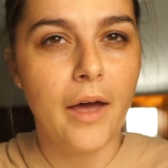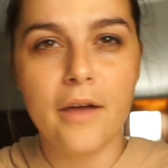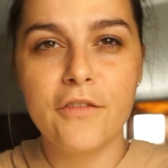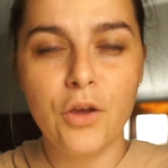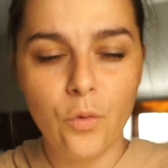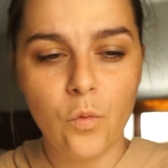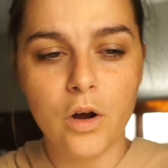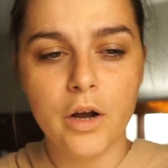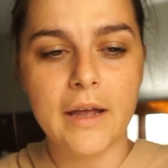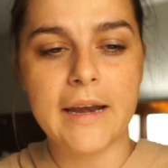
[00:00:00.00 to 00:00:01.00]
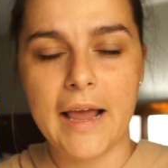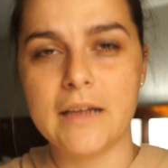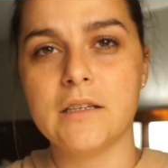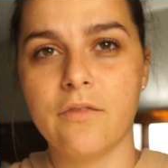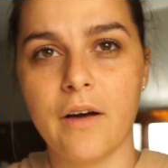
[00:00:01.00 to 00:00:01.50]
if you work an 8
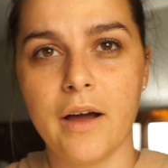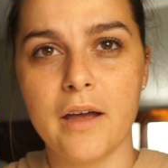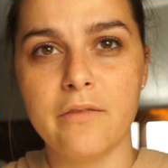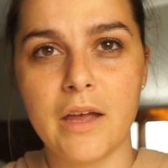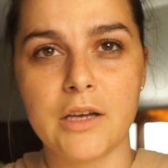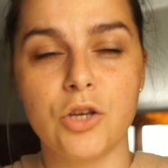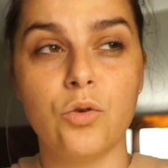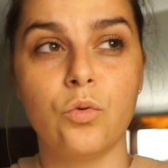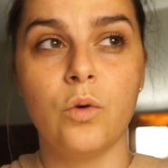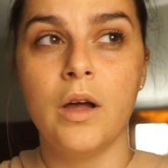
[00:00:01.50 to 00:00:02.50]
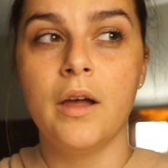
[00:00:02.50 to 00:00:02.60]
to 5 and you